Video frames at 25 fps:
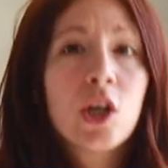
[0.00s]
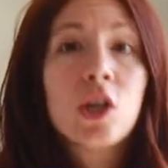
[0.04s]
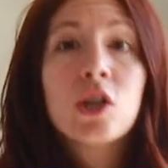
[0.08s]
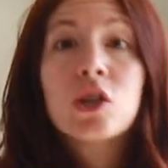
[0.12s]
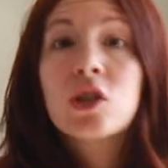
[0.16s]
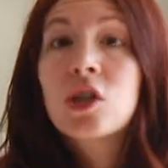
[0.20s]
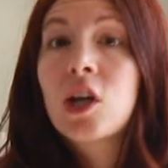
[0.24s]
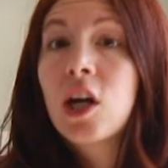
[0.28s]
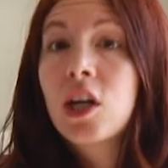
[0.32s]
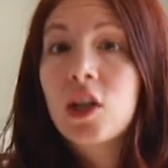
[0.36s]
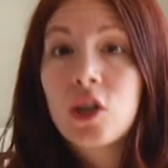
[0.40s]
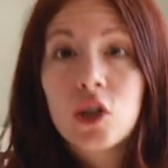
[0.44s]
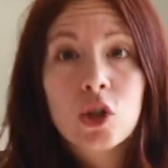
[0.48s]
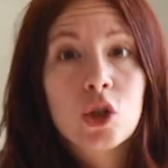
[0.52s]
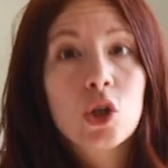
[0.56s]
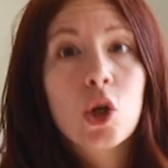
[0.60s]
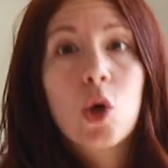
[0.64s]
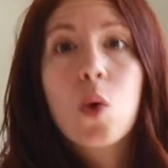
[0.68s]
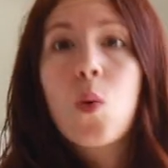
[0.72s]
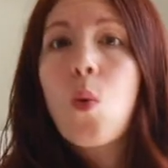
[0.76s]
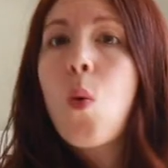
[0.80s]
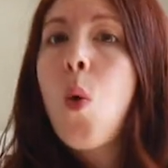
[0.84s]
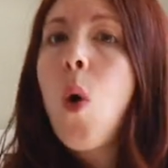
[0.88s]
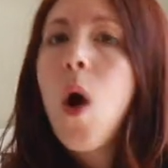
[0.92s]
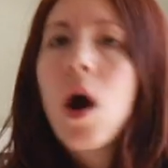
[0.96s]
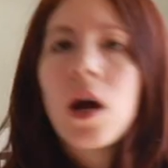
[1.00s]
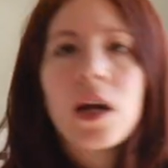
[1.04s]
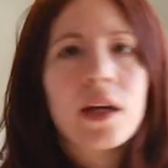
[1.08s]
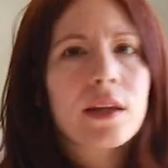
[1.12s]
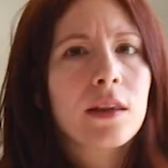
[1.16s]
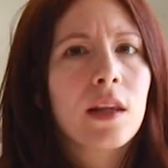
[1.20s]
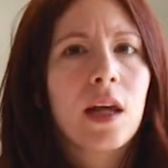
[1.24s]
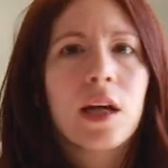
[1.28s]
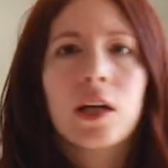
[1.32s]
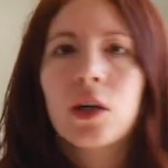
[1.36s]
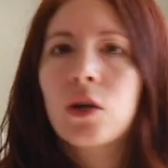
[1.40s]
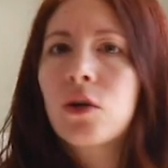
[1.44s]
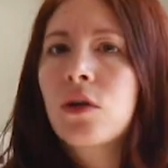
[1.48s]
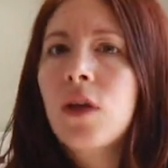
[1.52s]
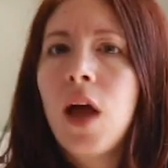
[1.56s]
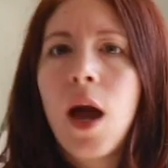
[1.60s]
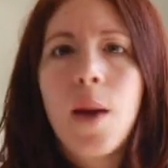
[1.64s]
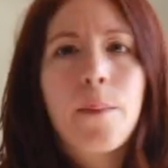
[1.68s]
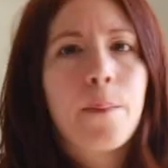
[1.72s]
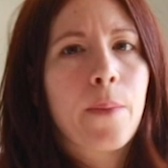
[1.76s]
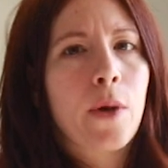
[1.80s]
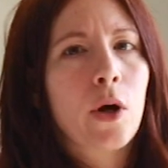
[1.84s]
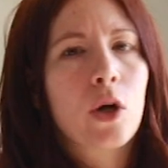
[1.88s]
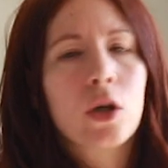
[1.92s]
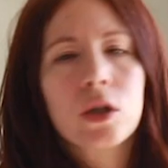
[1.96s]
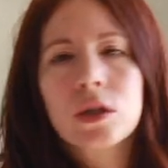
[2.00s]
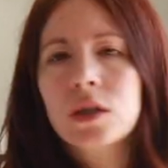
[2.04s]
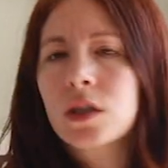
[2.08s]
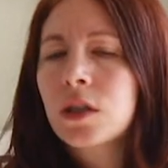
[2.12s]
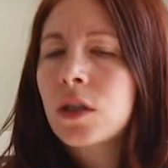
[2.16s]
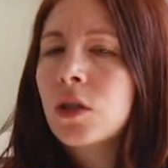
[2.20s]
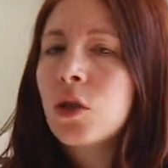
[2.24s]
So then you start walking like you're that person.